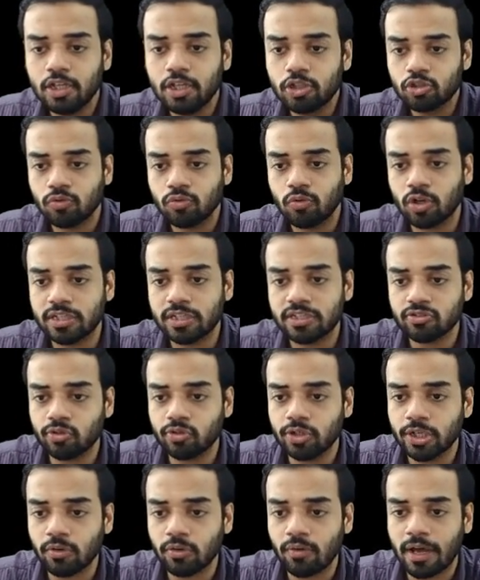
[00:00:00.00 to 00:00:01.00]
So what is
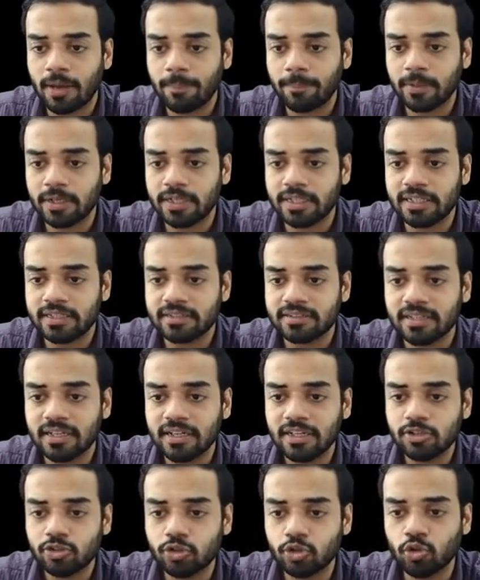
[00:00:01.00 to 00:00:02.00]
going to happen is,
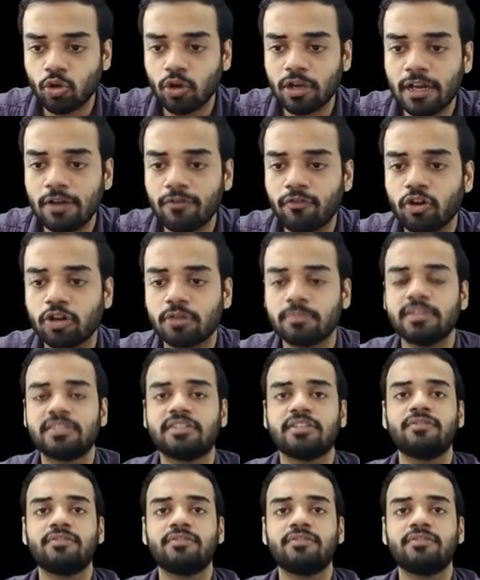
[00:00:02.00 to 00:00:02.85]
soil formation